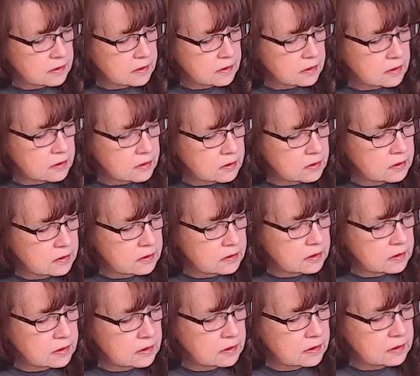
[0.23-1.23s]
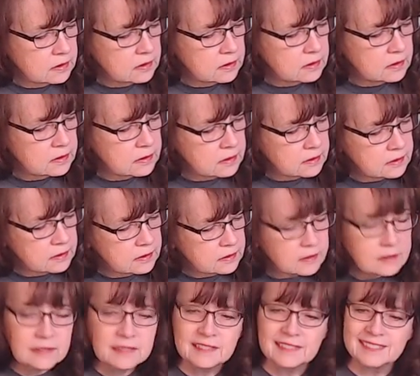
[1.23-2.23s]
Hold on.
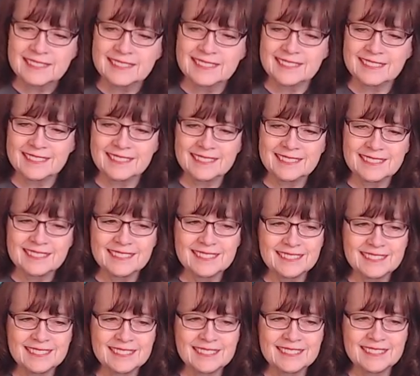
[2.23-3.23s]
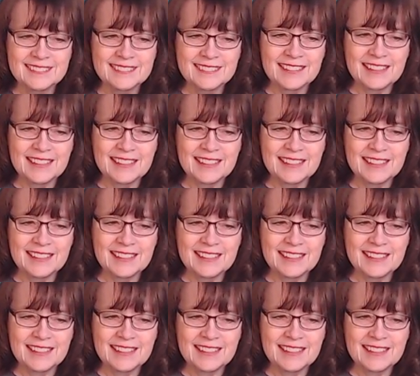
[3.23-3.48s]
Oh, you're recording, baby.